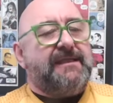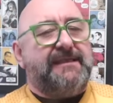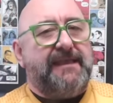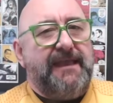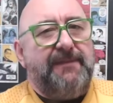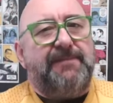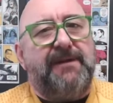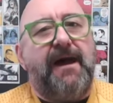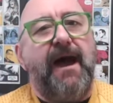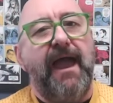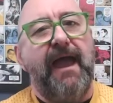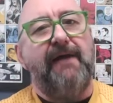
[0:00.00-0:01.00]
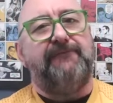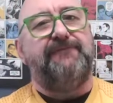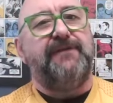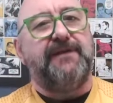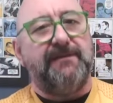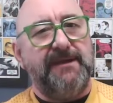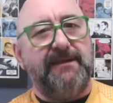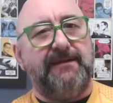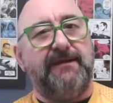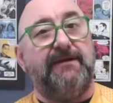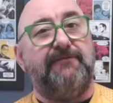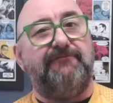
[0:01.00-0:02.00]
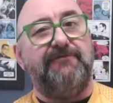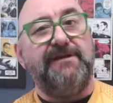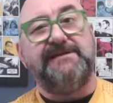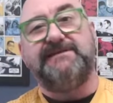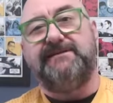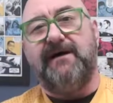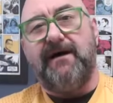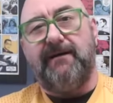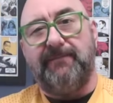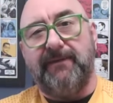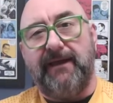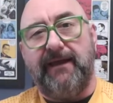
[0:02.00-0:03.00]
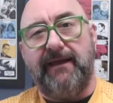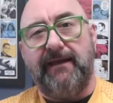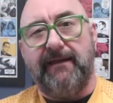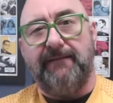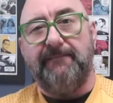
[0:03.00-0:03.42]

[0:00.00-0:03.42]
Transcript: Keep an eye out for comedian Rhys Darby